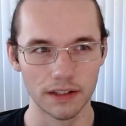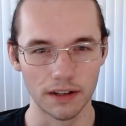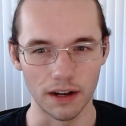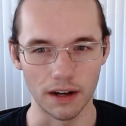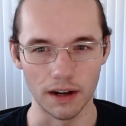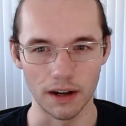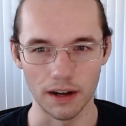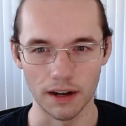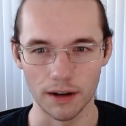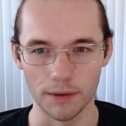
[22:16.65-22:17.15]

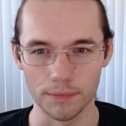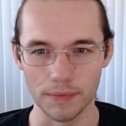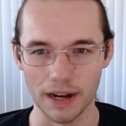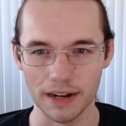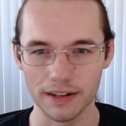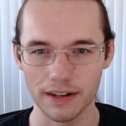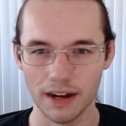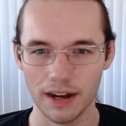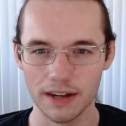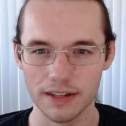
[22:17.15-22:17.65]

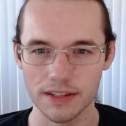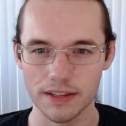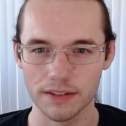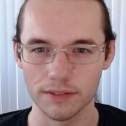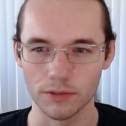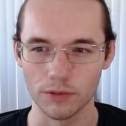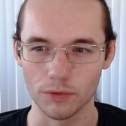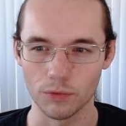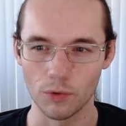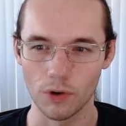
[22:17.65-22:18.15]
I got
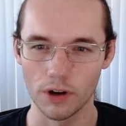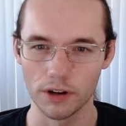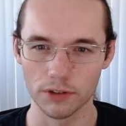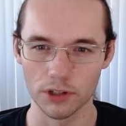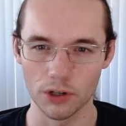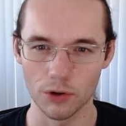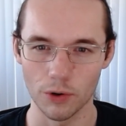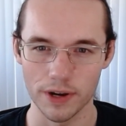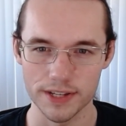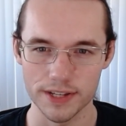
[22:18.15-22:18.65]
one
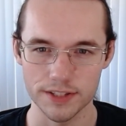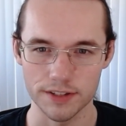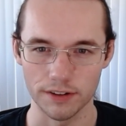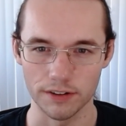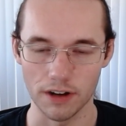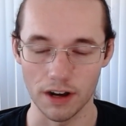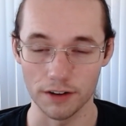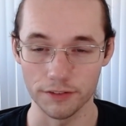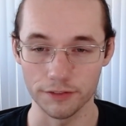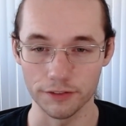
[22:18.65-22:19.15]
request on
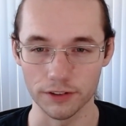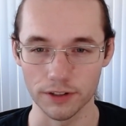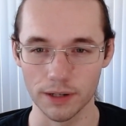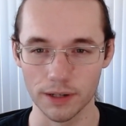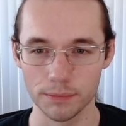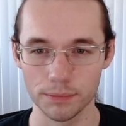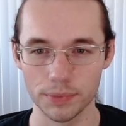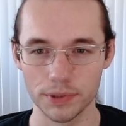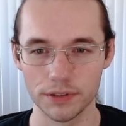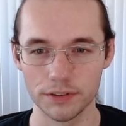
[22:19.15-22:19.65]

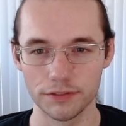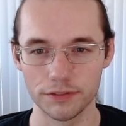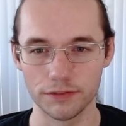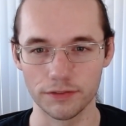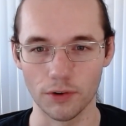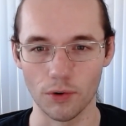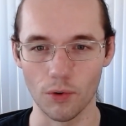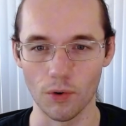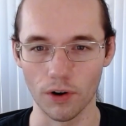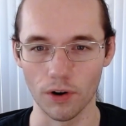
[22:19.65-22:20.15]
OfferUp
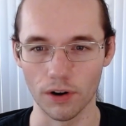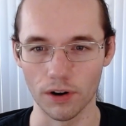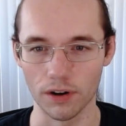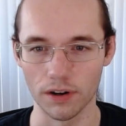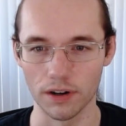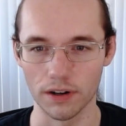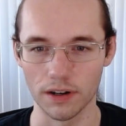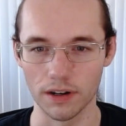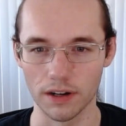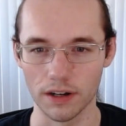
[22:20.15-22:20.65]

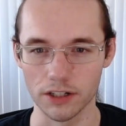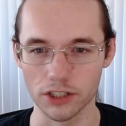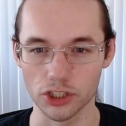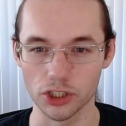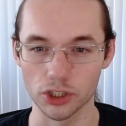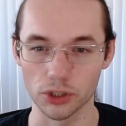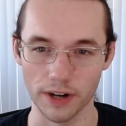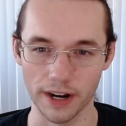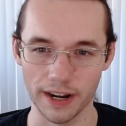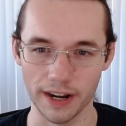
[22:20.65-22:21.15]
for a
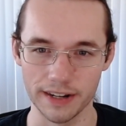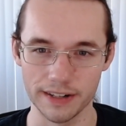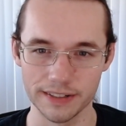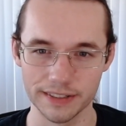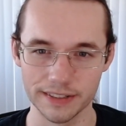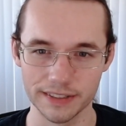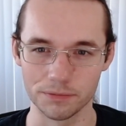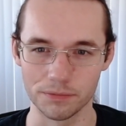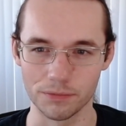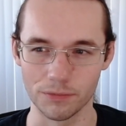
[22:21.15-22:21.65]

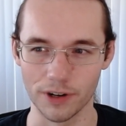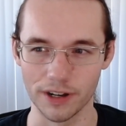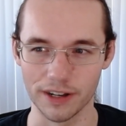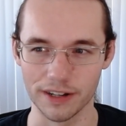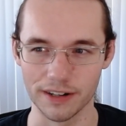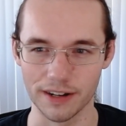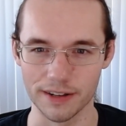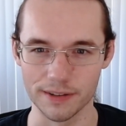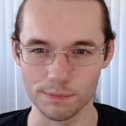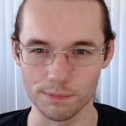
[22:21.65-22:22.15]
trade
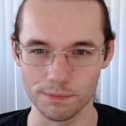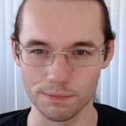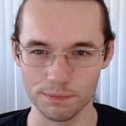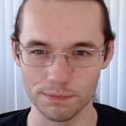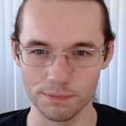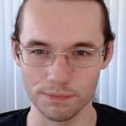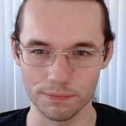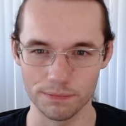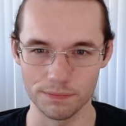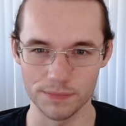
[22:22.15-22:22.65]
when I
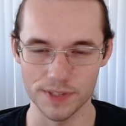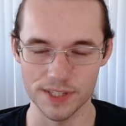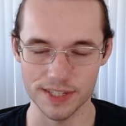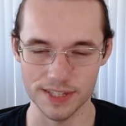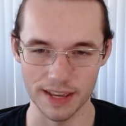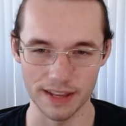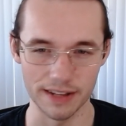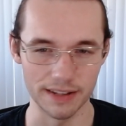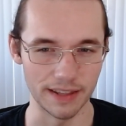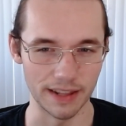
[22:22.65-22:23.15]

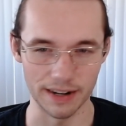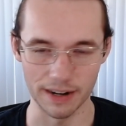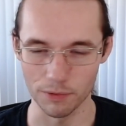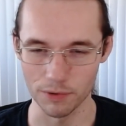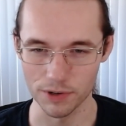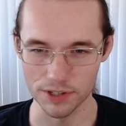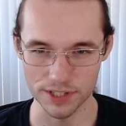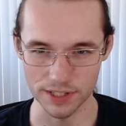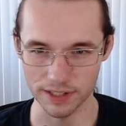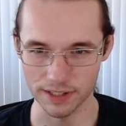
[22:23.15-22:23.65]
said that I
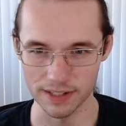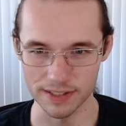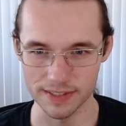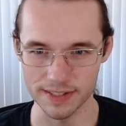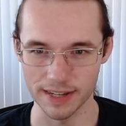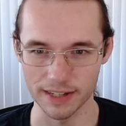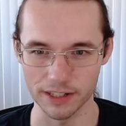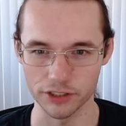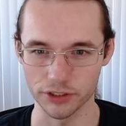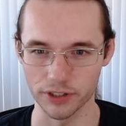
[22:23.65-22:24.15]
wasn't going to
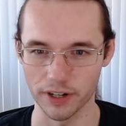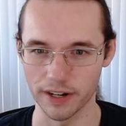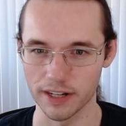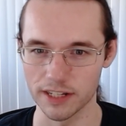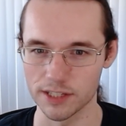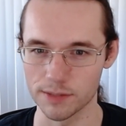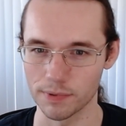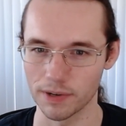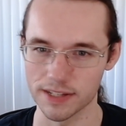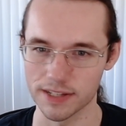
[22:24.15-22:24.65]
take
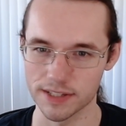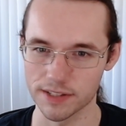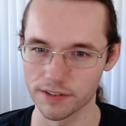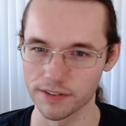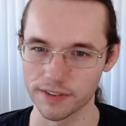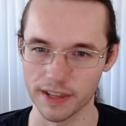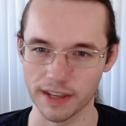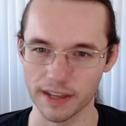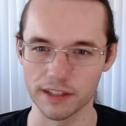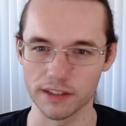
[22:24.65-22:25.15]
trades, but I
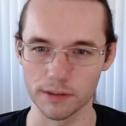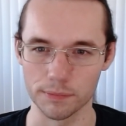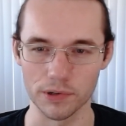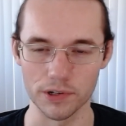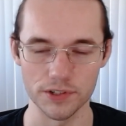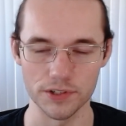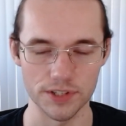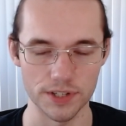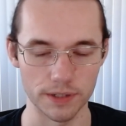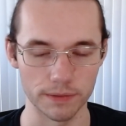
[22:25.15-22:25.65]
still thanked the
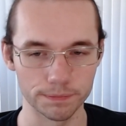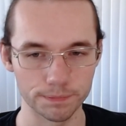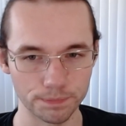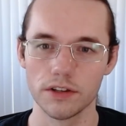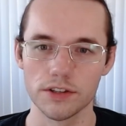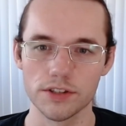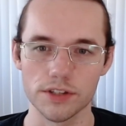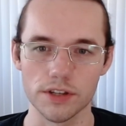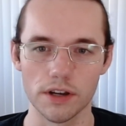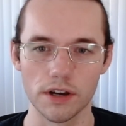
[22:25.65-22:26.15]
person.
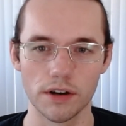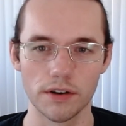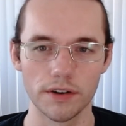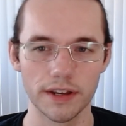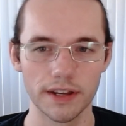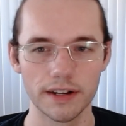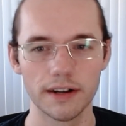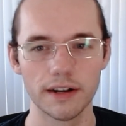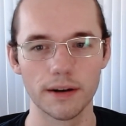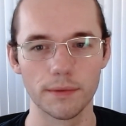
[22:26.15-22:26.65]
So
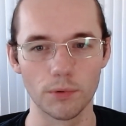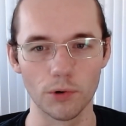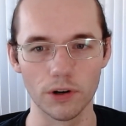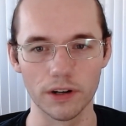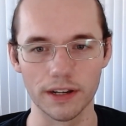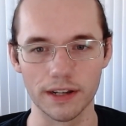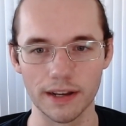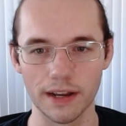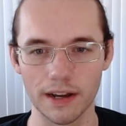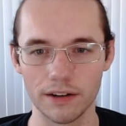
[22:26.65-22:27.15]
it ended up
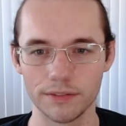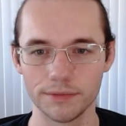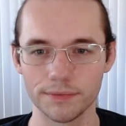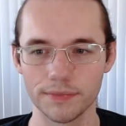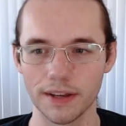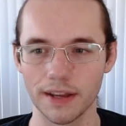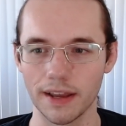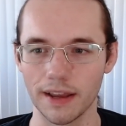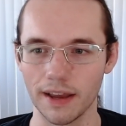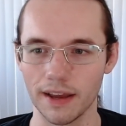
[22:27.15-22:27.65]
working out,
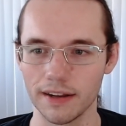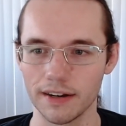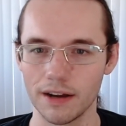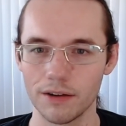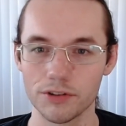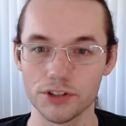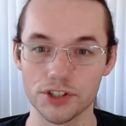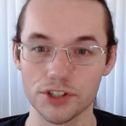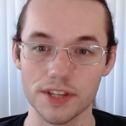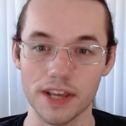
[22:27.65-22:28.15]
and I
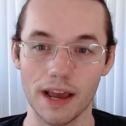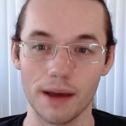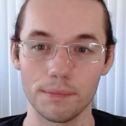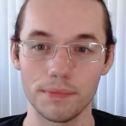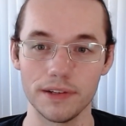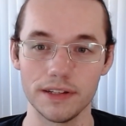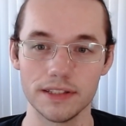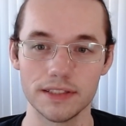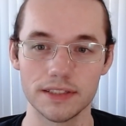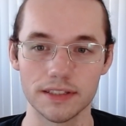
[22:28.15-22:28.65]
was just
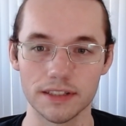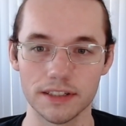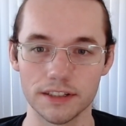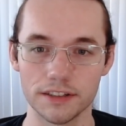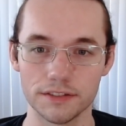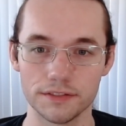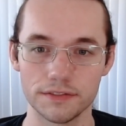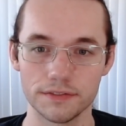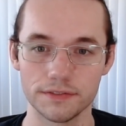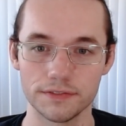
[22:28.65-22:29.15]
happy
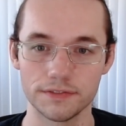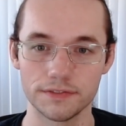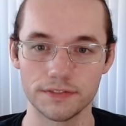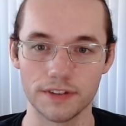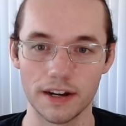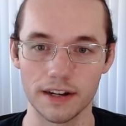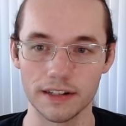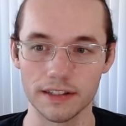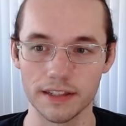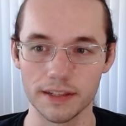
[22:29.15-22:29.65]
to
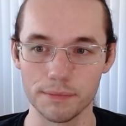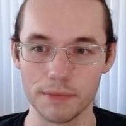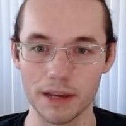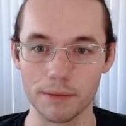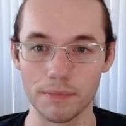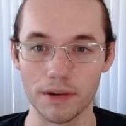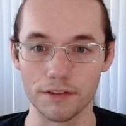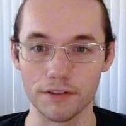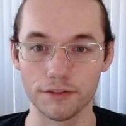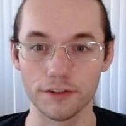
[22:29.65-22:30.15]
finally
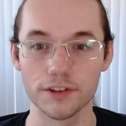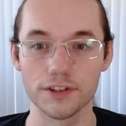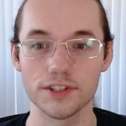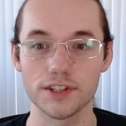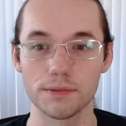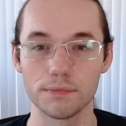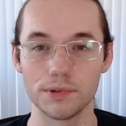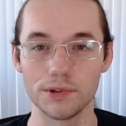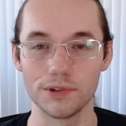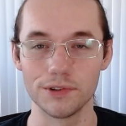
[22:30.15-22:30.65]
make my
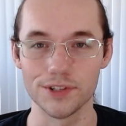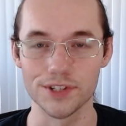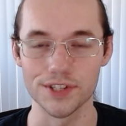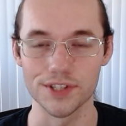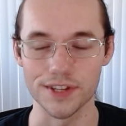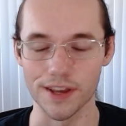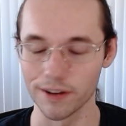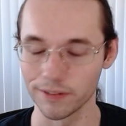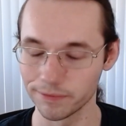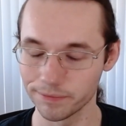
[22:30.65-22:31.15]
first computer
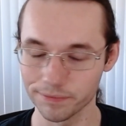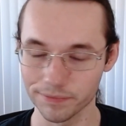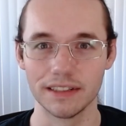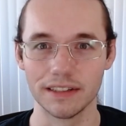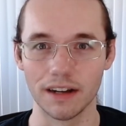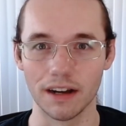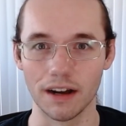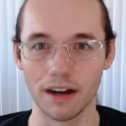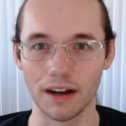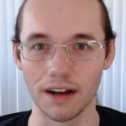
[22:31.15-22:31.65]
sell.
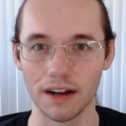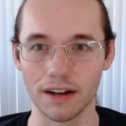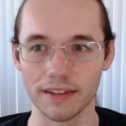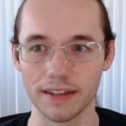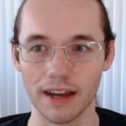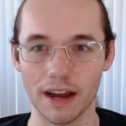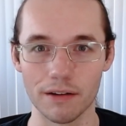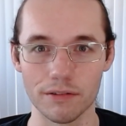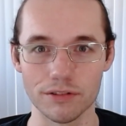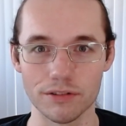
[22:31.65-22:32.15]
The
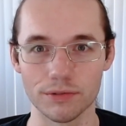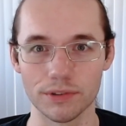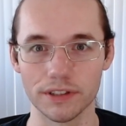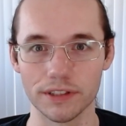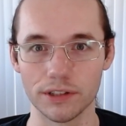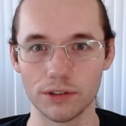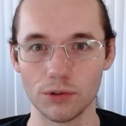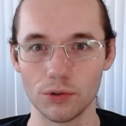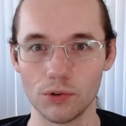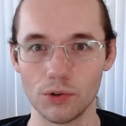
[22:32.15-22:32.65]
guy was
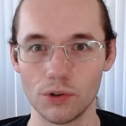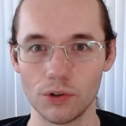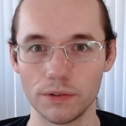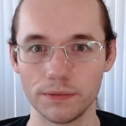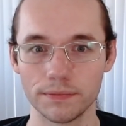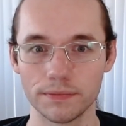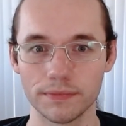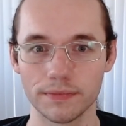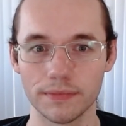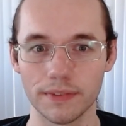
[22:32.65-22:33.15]
really
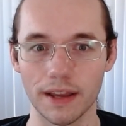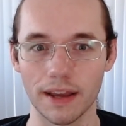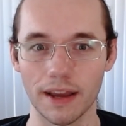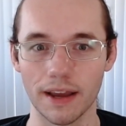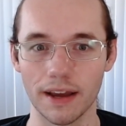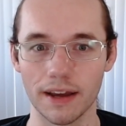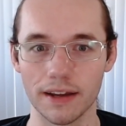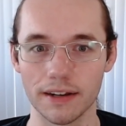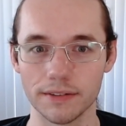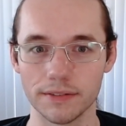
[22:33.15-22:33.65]
cool,
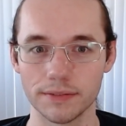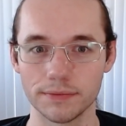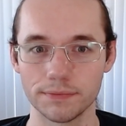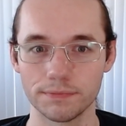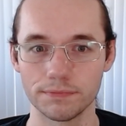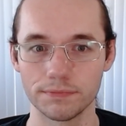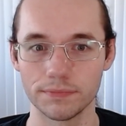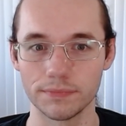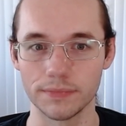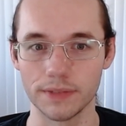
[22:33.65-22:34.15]
and
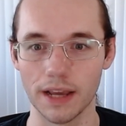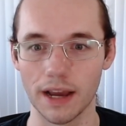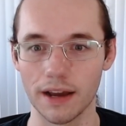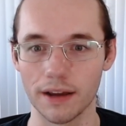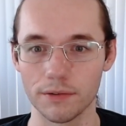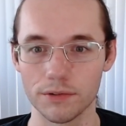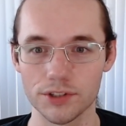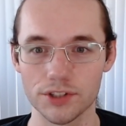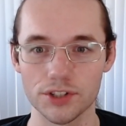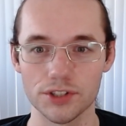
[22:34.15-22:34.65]
yeah,
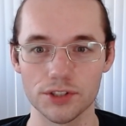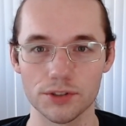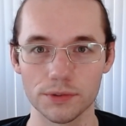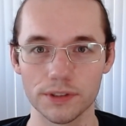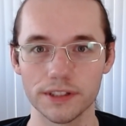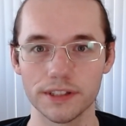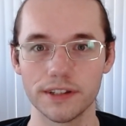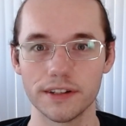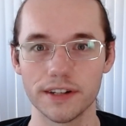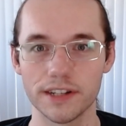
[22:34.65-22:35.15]
it was just a
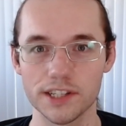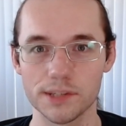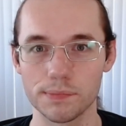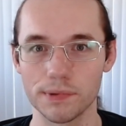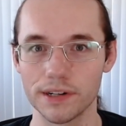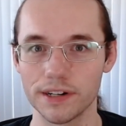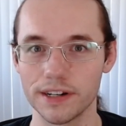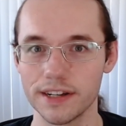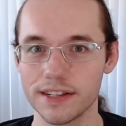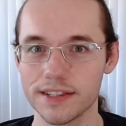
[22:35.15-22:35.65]
really good
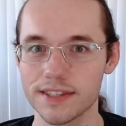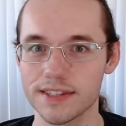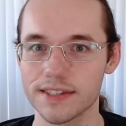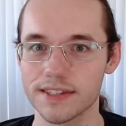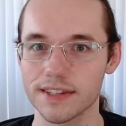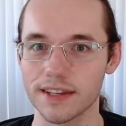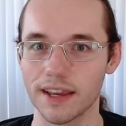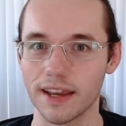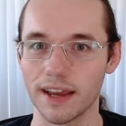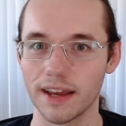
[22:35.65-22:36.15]

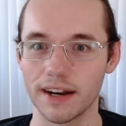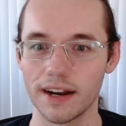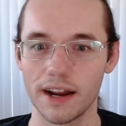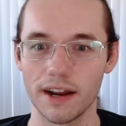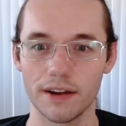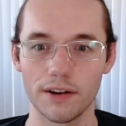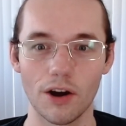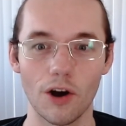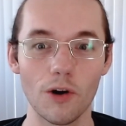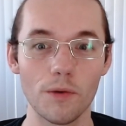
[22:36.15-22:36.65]
experience, and
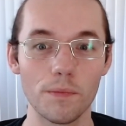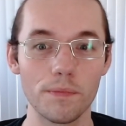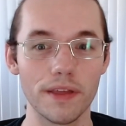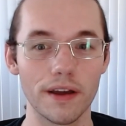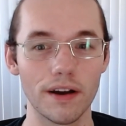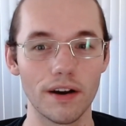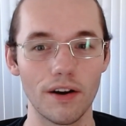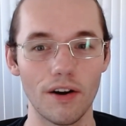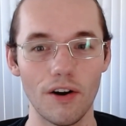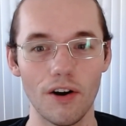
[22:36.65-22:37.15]
I hope
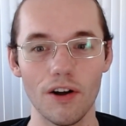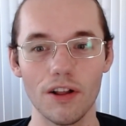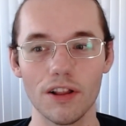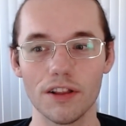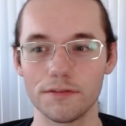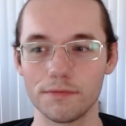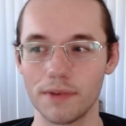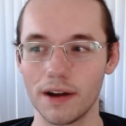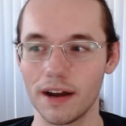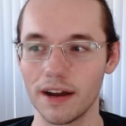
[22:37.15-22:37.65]
that all
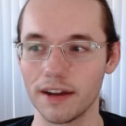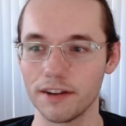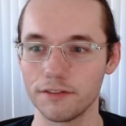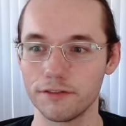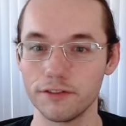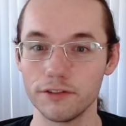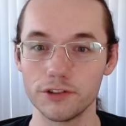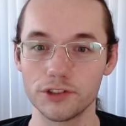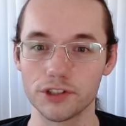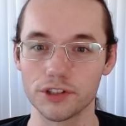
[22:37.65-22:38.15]
of my
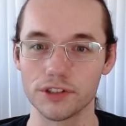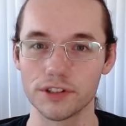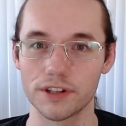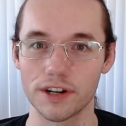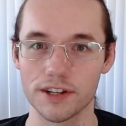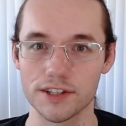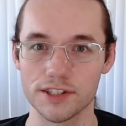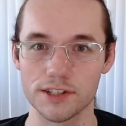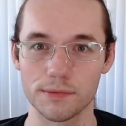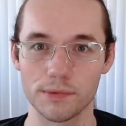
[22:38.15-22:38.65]
future
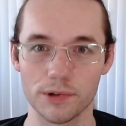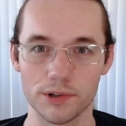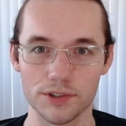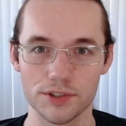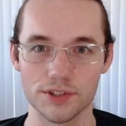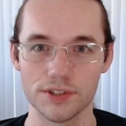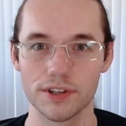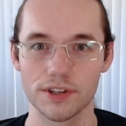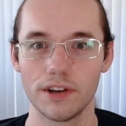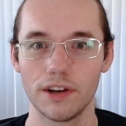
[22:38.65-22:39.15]

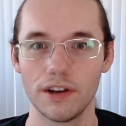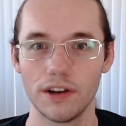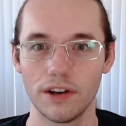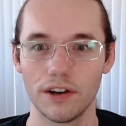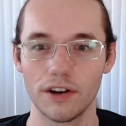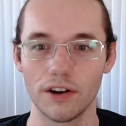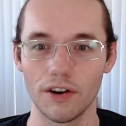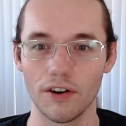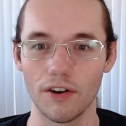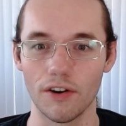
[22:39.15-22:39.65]
customers
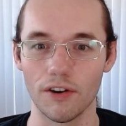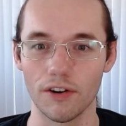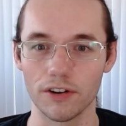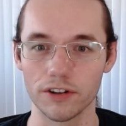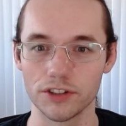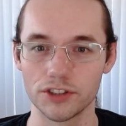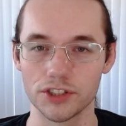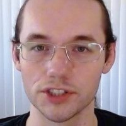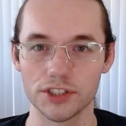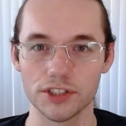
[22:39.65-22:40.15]

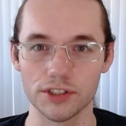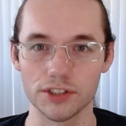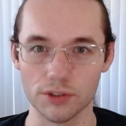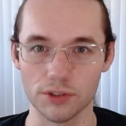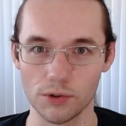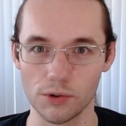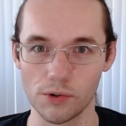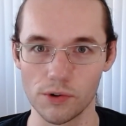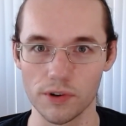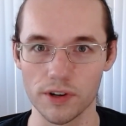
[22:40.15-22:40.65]
are just as
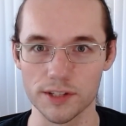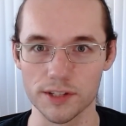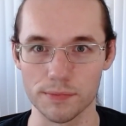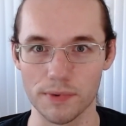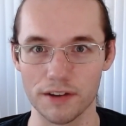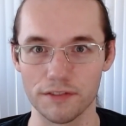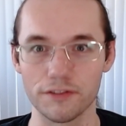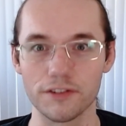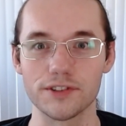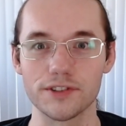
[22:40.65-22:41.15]
cool as
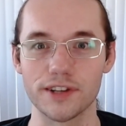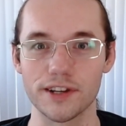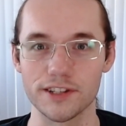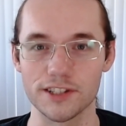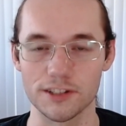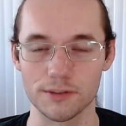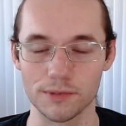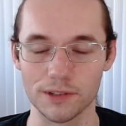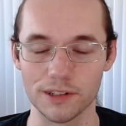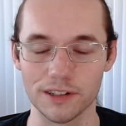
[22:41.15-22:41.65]
my first
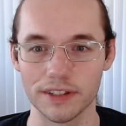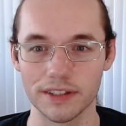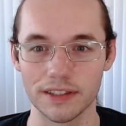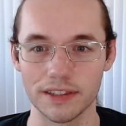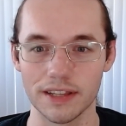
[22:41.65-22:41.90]
customer.